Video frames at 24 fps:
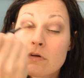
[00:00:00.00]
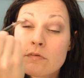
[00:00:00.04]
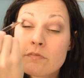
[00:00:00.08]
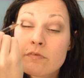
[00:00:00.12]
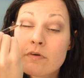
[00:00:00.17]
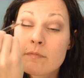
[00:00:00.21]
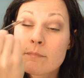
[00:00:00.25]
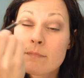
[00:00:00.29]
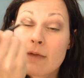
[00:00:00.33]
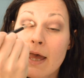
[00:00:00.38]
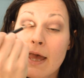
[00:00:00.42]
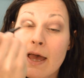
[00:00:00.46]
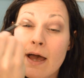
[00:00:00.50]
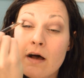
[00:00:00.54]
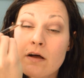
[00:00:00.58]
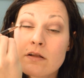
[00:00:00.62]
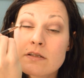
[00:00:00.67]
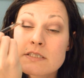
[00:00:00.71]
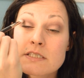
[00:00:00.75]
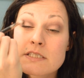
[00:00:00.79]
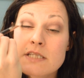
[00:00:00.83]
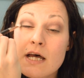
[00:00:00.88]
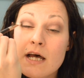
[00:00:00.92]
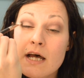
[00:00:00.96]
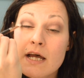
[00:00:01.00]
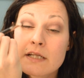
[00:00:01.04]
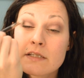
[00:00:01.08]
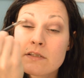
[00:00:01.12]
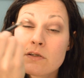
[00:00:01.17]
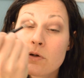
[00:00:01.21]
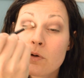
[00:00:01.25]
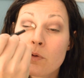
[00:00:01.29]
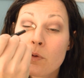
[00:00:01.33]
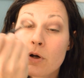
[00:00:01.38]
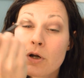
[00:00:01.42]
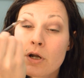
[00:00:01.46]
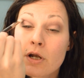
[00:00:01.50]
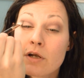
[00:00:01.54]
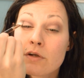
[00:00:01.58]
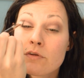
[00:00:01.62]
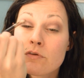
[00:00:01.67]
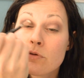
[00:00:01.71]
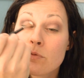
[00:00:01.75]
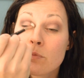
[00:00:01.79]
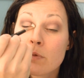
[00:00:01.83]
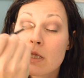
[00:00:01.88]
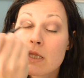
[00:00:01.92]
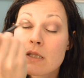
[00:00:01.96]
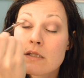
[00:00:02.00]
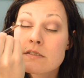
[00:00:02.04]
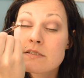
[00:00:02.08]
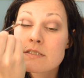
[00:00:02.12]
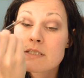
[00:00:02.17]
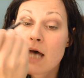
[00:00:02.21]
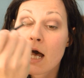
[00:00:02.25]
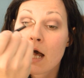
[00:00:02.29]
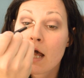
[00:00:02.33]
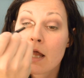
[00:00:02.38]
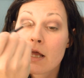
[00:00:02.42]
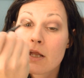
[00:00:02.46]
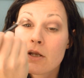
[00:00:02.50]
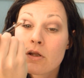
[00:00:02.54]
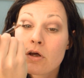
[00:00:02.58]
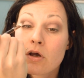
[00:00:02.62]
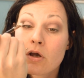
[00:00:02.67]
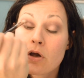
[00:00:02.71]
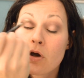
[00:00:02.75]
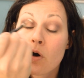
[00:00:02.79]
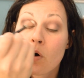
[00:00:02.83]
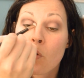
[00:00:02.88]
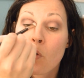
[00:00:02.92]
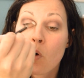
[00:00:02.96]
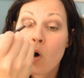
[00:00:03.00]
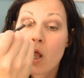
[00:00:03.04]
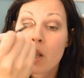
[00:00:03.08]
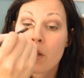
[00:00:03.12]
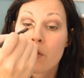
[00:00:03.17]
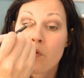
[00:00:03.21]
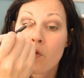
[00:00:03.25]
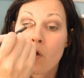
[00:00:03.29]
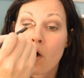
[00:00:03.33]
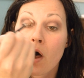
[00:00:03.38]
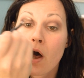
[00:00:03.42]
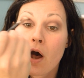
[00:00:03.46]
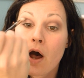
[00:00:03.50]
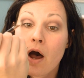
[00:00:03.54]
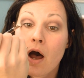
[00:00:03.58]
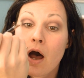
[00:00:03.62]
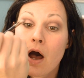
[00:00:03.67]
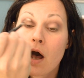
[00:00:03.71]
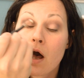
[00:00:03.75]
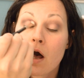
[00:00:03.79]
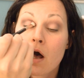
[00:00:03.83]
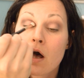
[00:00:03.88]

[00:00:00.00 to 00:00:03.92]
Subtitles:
from outside corner to inside corner. I'm